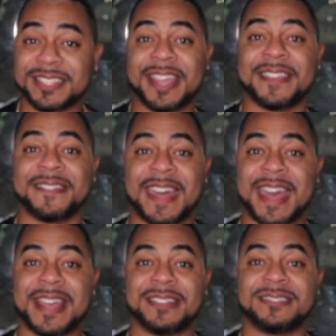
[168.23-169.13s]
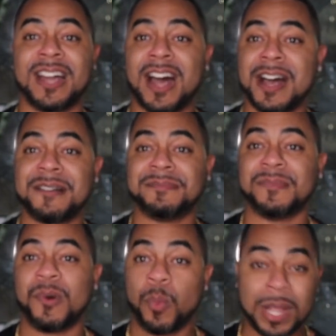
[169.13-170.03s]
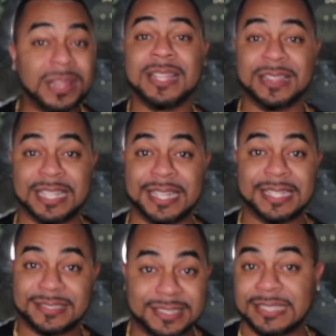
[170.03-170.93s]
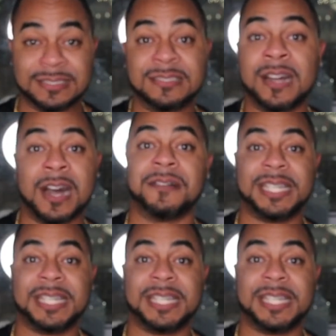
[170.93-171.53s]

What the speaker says: saying that Tom willingly didn't come.